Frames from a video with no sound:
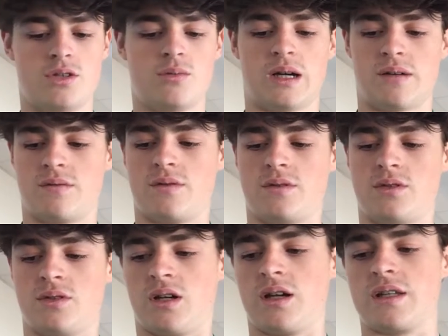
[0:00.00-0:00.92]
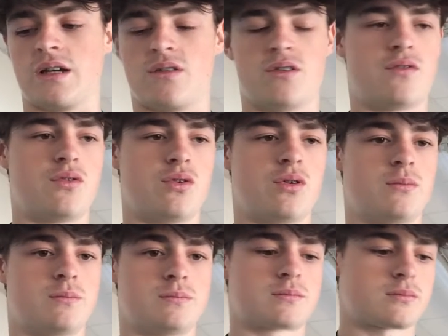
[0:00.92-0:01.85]
you lie down on the
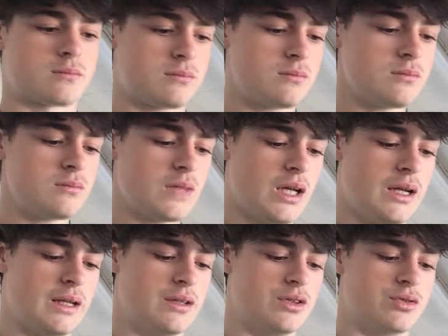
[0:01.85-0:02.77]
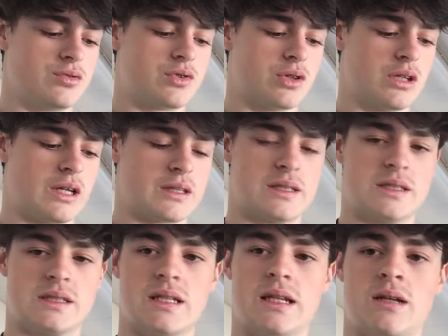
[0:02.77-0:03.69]
floor, and then you've got like
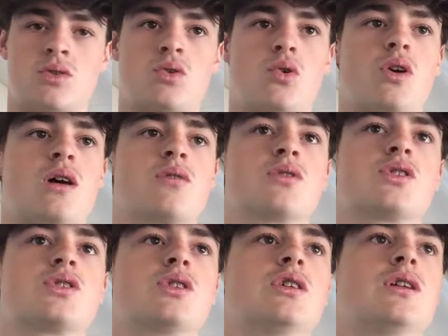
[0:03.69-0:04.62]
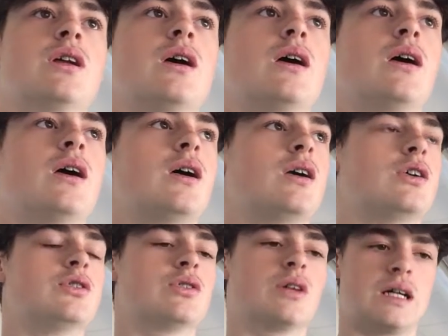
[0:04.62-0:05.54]
these electrical currents on
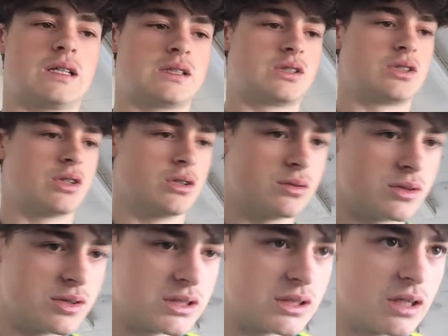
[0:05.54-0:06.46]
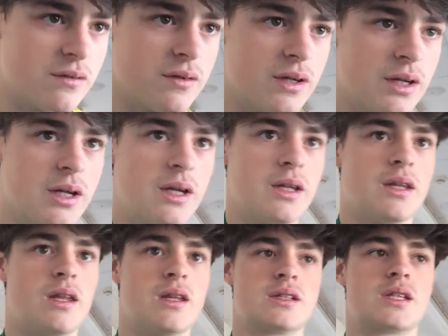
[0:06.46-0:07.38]
your hands, toes, stuff,
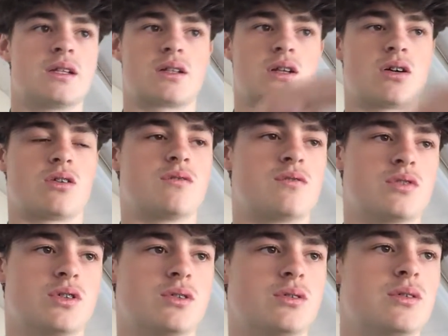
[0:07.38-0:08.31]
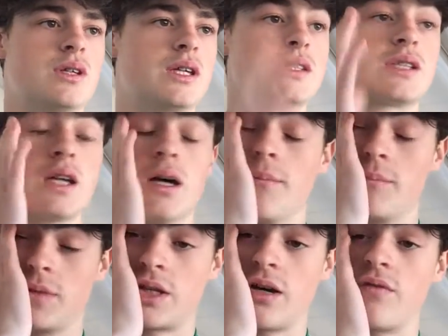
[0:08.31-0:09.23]
and they send a current through. It's
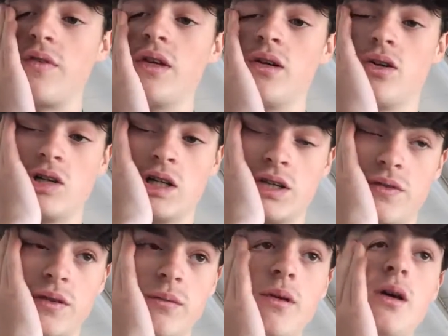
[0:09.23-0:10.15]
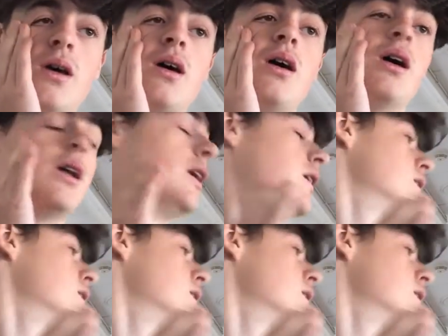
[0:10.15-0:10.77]
you can't feel it or anything, and